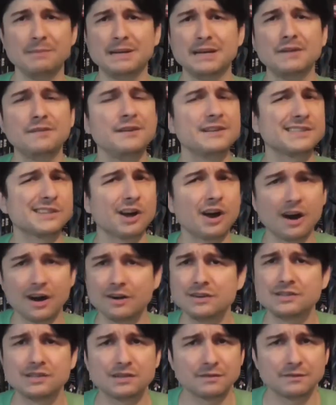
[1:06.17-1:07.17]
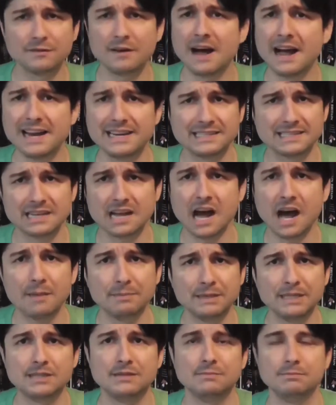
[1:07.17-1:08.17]
I mean, if it's hard to find
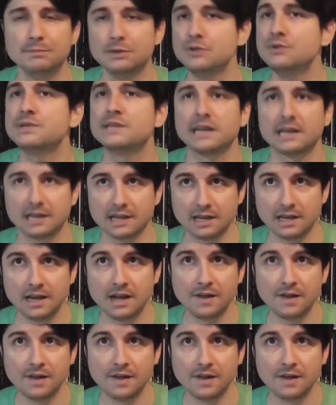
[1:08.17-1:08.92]
copied music,